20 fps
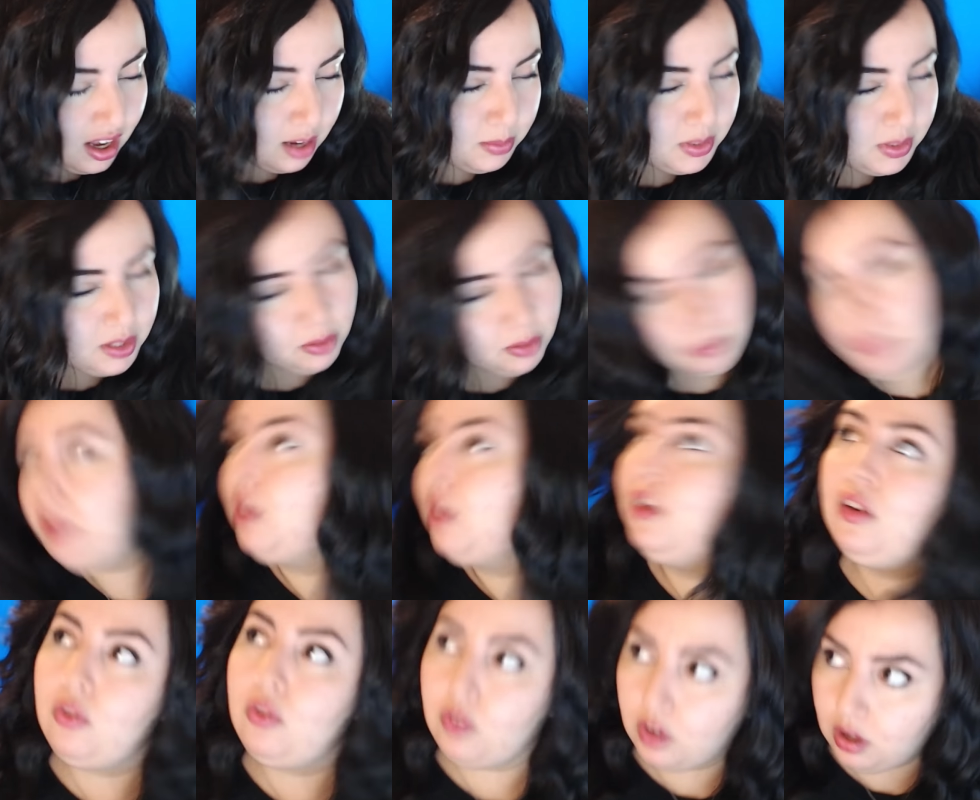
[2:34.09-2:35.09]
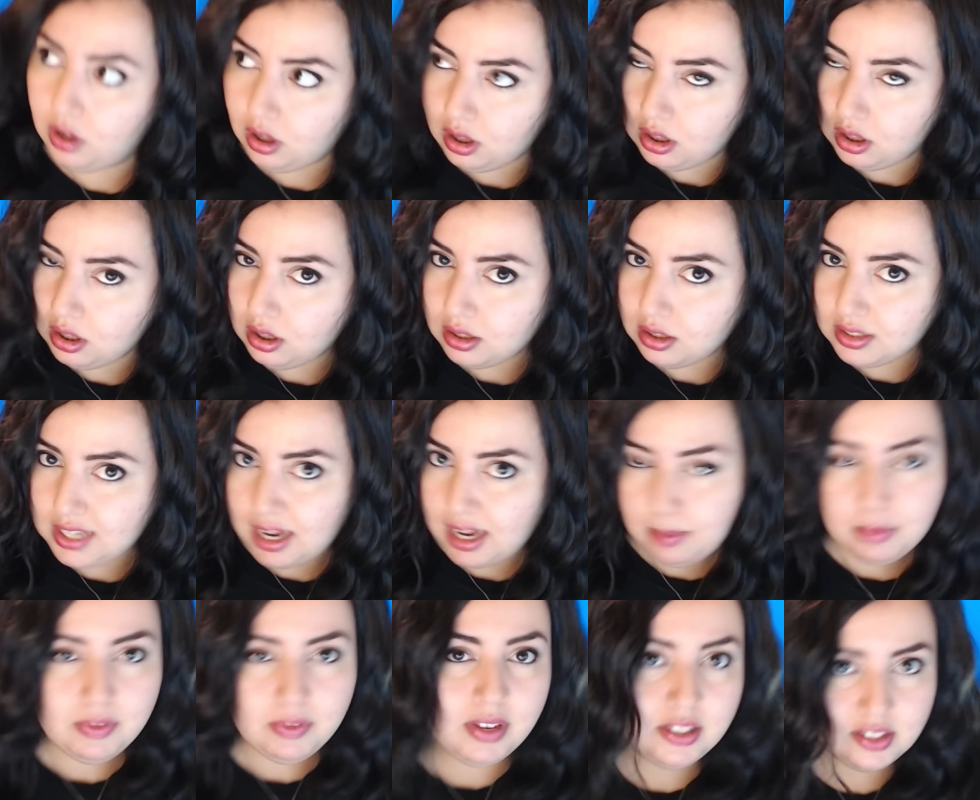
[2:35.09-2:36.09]
I'm so beautiful
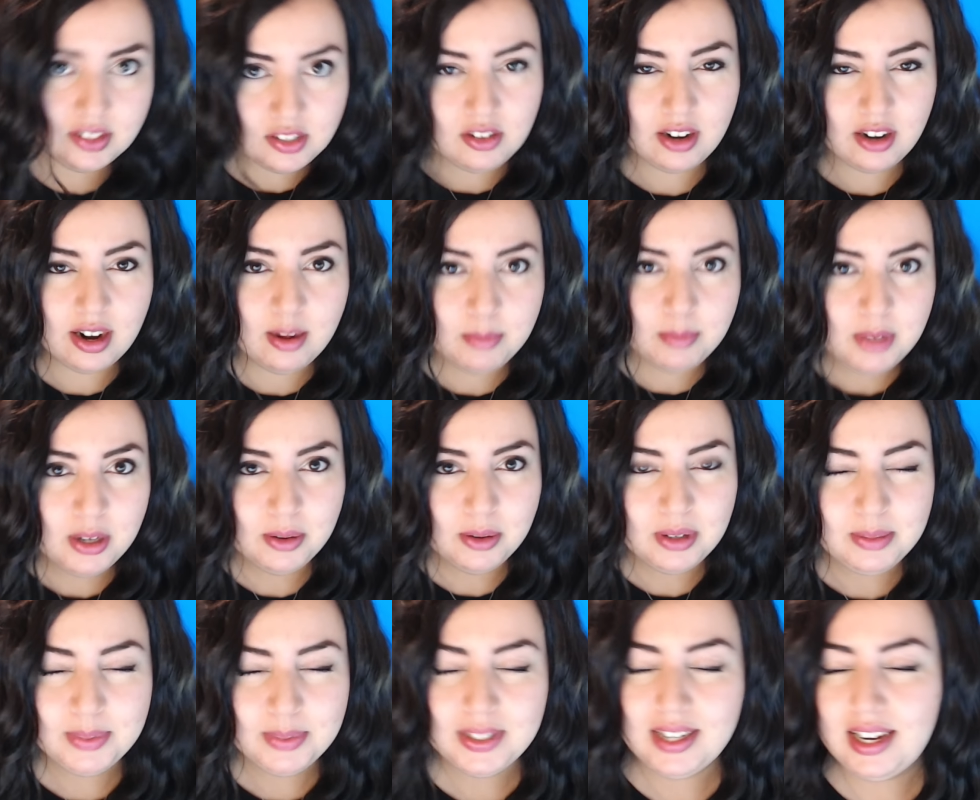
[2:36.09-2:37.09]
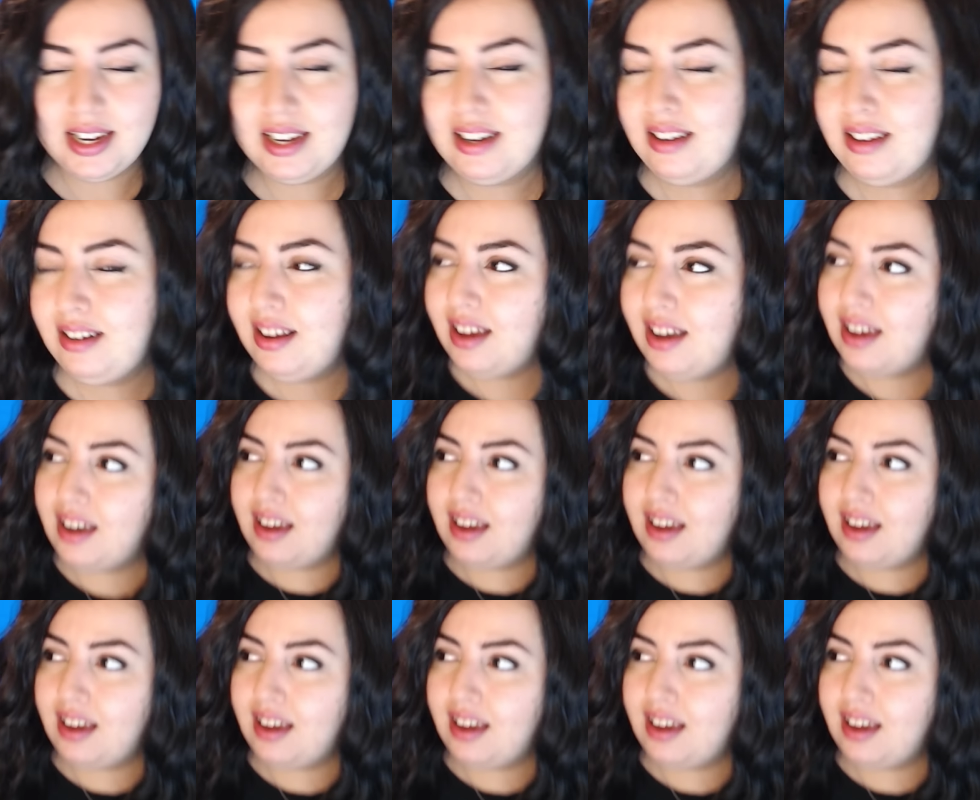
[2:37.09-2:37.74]
type of Instagram. You know what I'm saying?